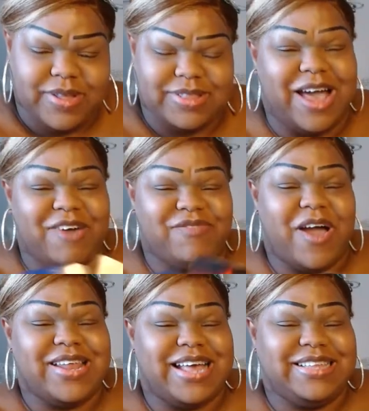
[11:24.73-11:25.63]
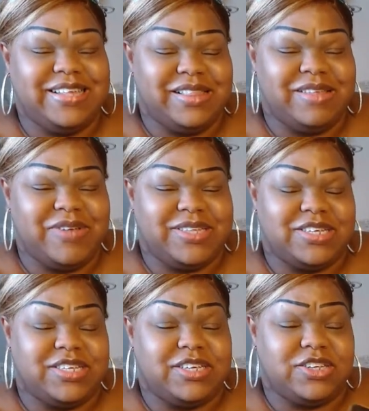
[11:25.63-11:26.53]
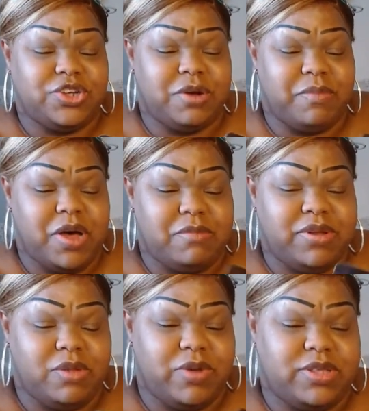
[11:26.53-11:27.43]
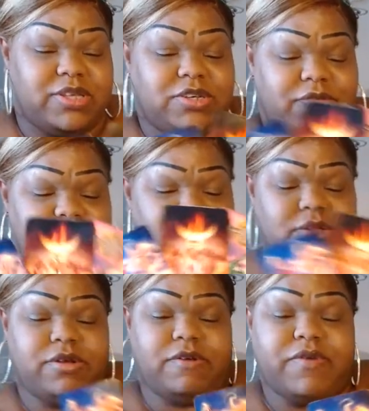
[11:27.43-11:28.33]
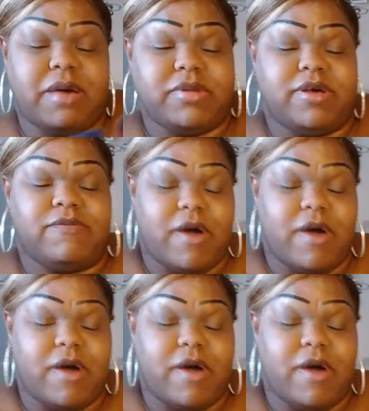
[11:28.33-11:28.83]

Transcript: Now, if y'all not dealing with this, this is your mom dealing with this, your father, your family, a,